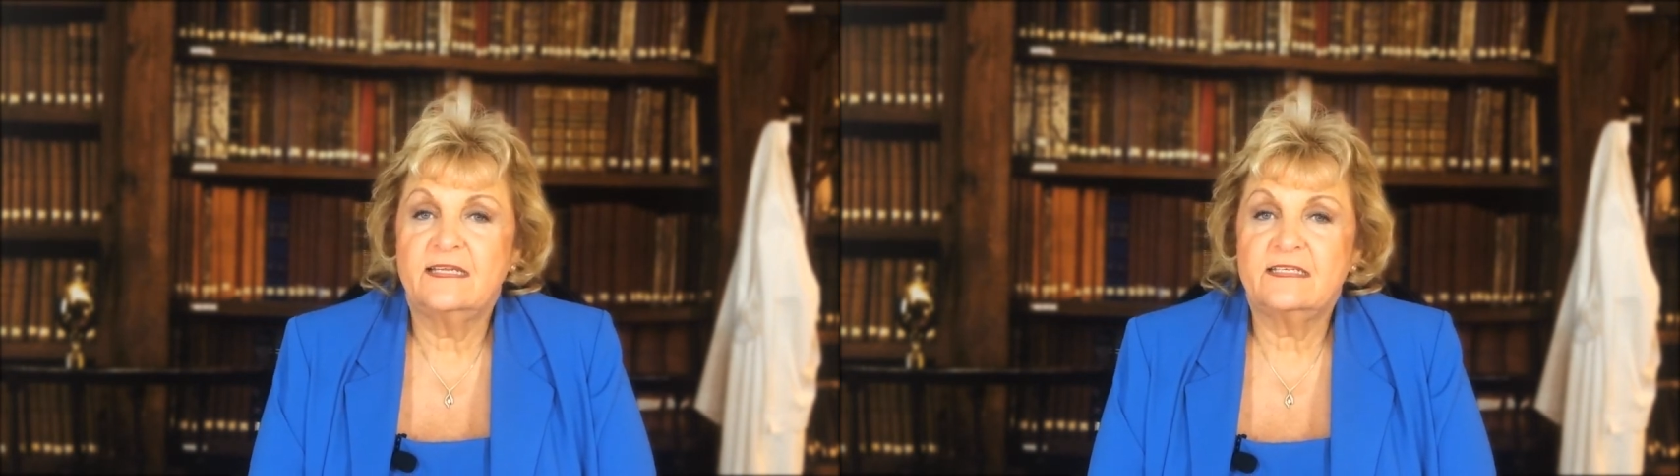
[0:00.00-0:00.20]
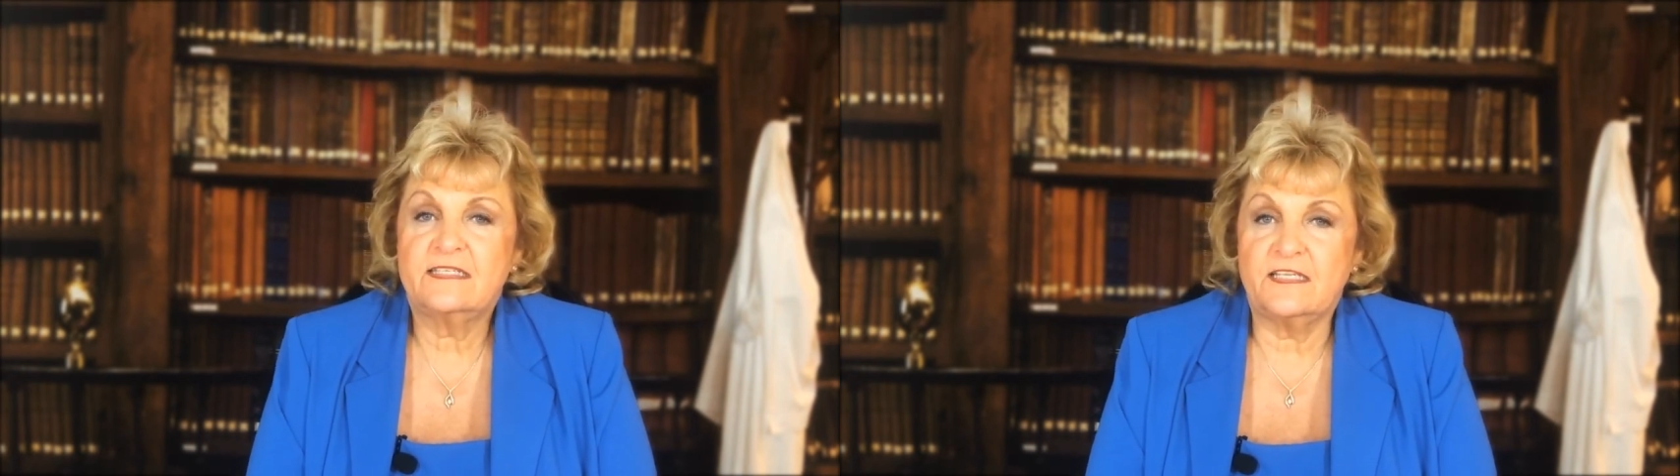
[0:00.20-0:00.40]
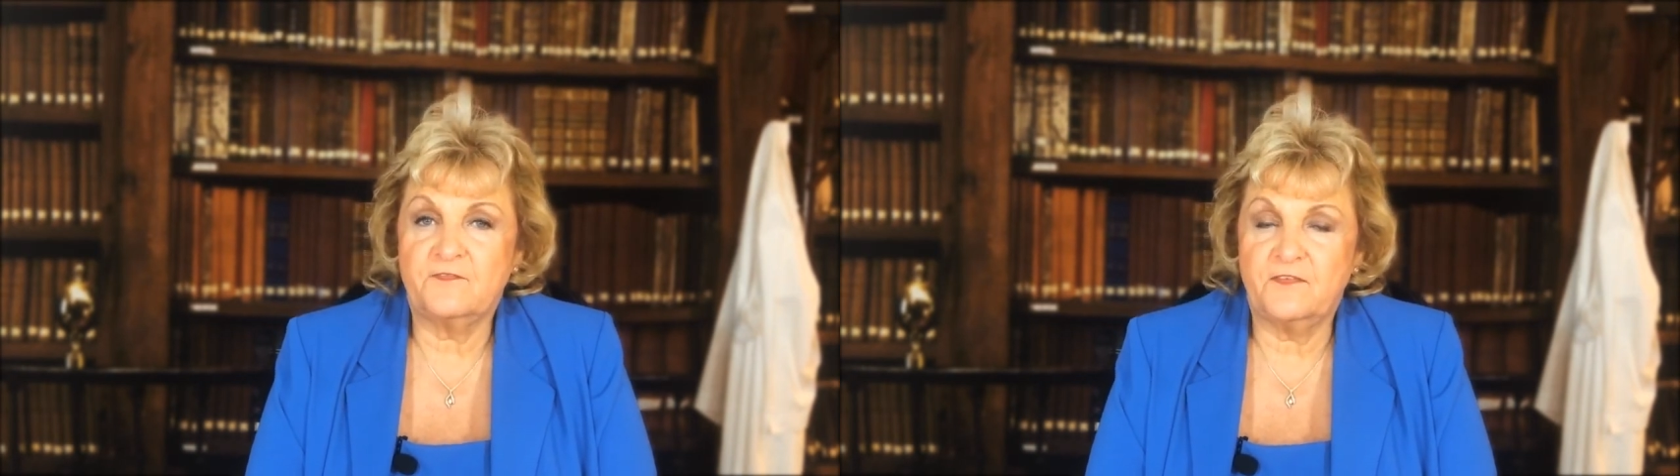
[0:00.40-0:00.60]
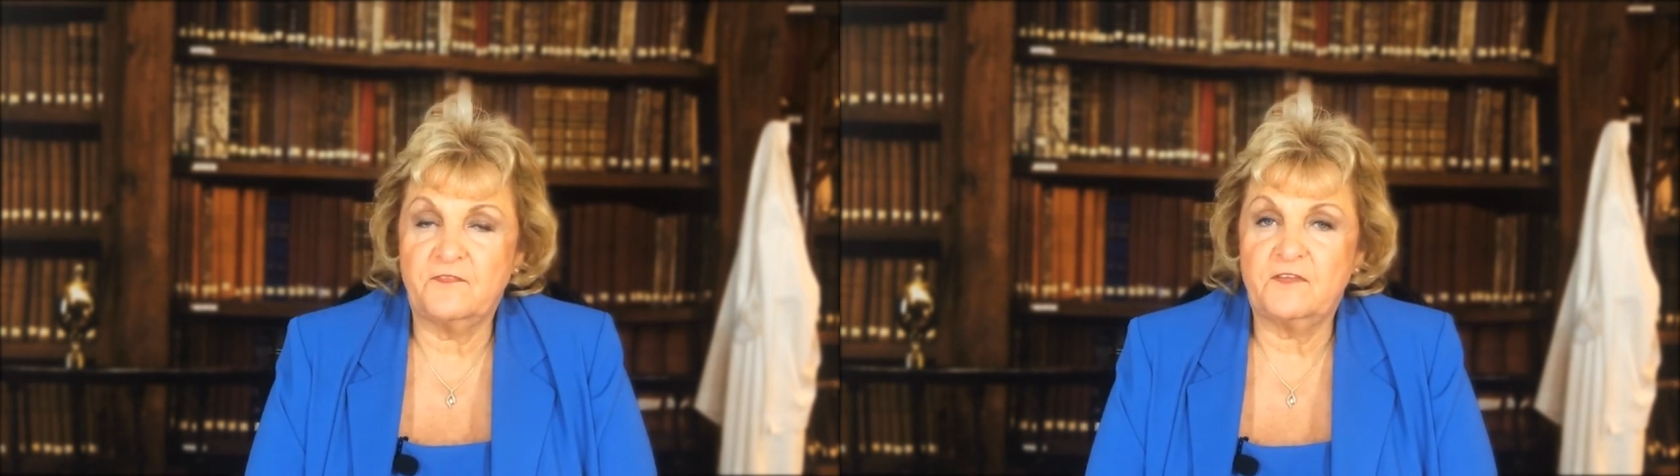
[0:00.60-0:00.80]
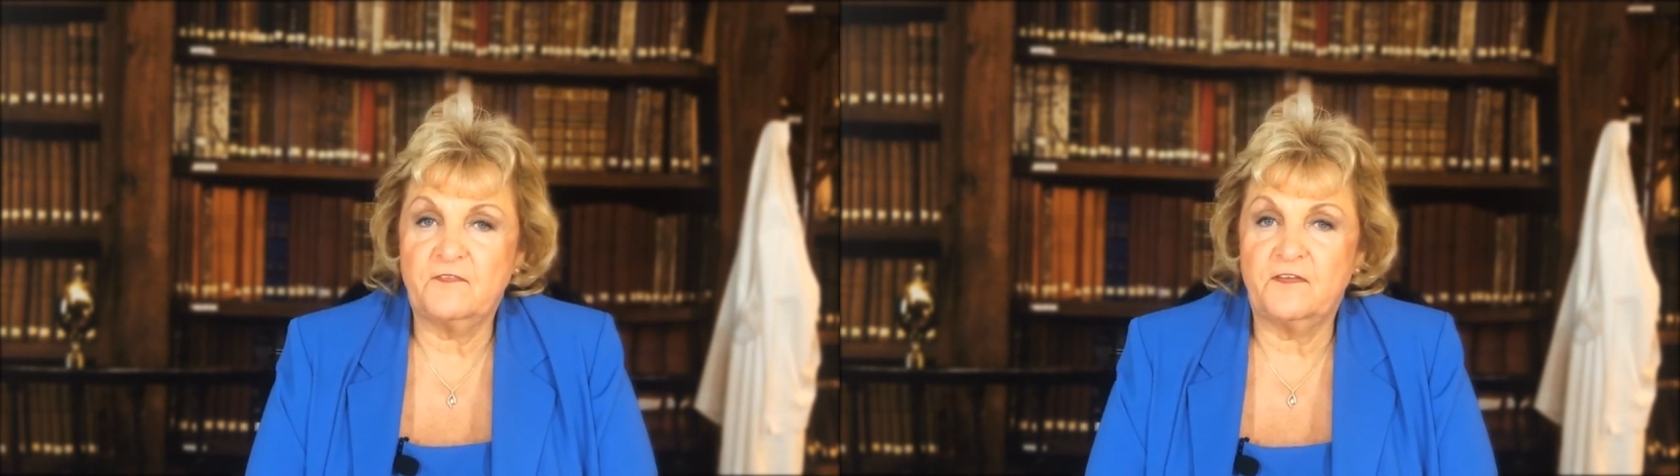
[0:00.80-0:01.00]
to the
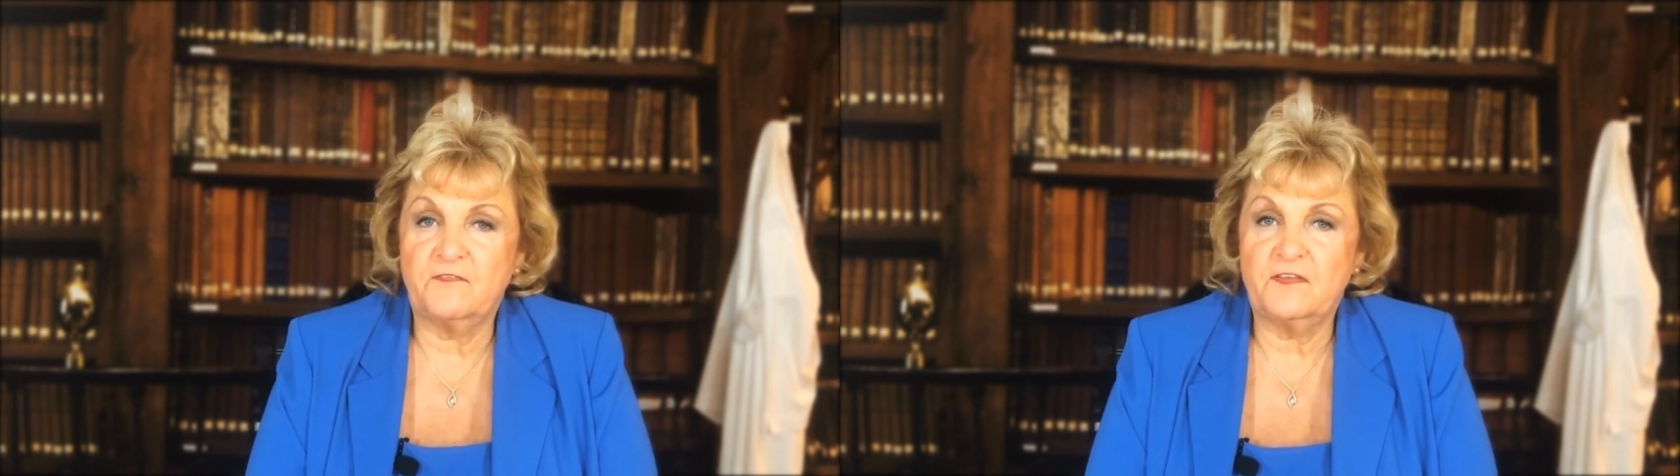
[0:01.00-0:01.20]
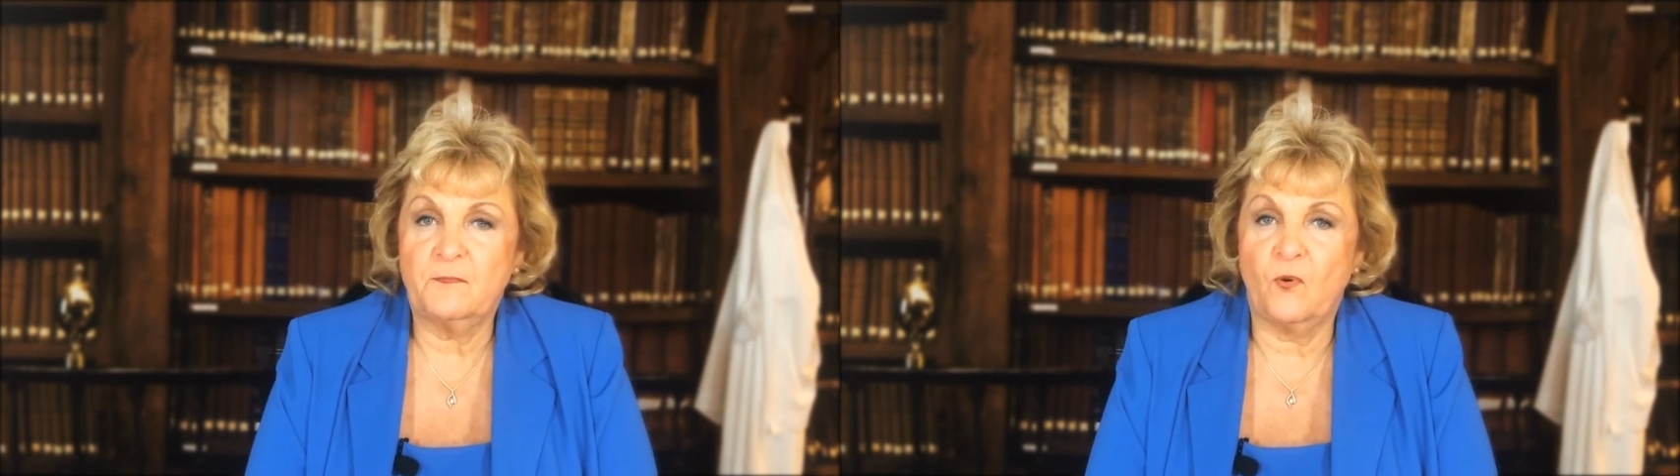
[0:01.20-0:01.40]
50-50